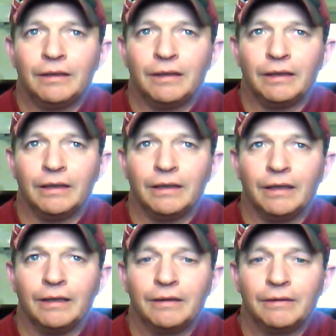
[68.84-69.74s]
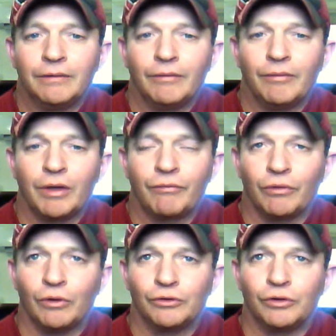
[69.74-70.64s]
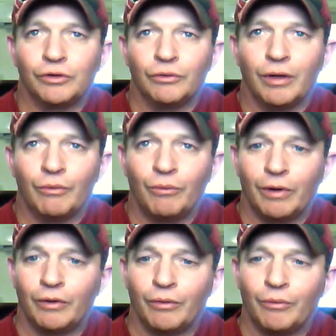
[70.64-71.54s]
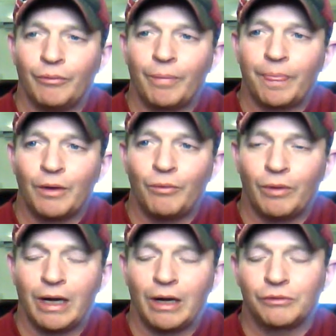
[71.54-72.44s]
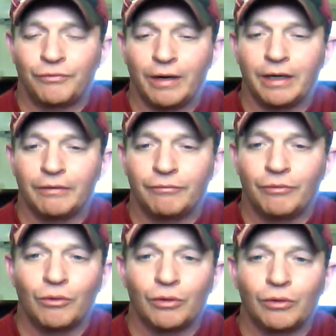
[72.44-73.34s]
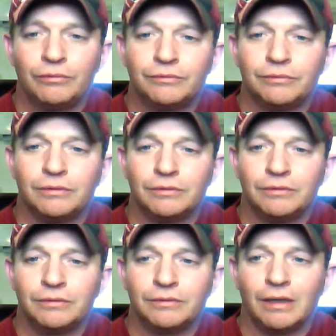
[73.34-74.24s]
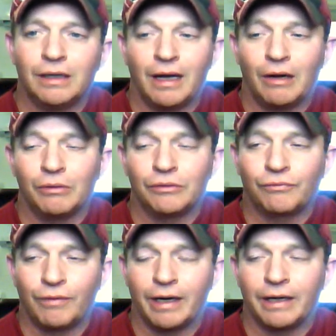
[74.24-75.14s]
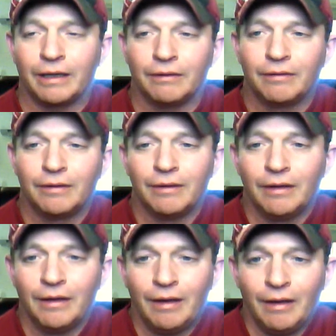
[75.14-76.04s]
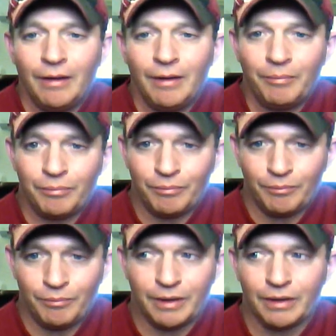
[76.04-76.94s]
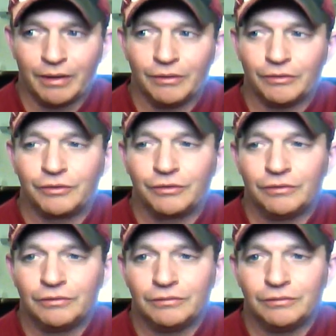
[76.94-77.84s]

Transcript: And for those of you that wonder what I was fighting for, uh, I was fighting because